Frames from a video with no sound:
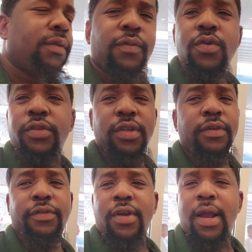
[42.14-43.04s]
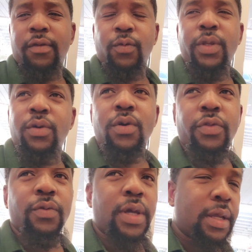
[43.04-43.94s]
Food service drivers, we don't go
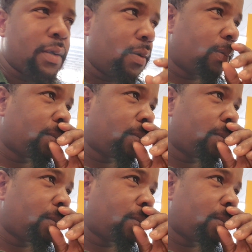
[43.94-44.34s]
through that, y'all.